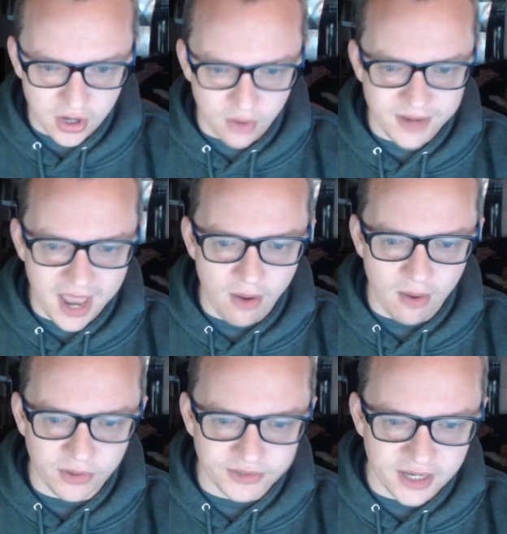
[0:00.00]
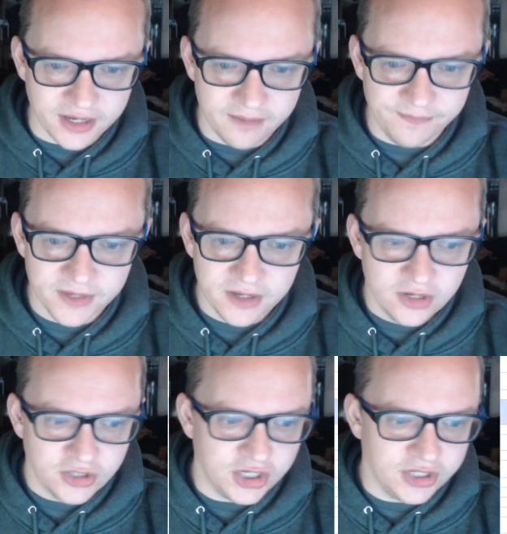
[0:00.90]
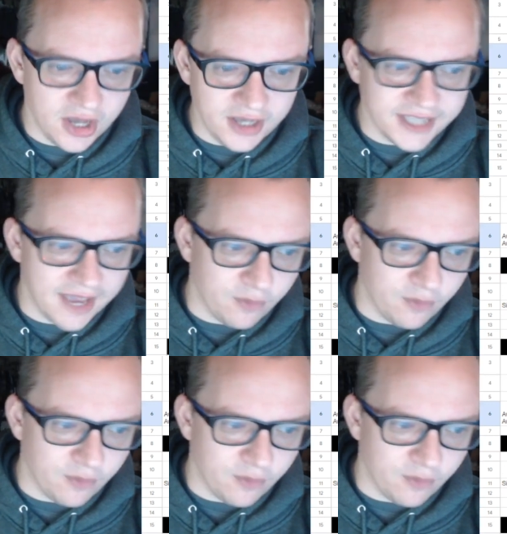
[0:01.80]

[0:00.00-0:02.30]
Now, I will tell you, she does have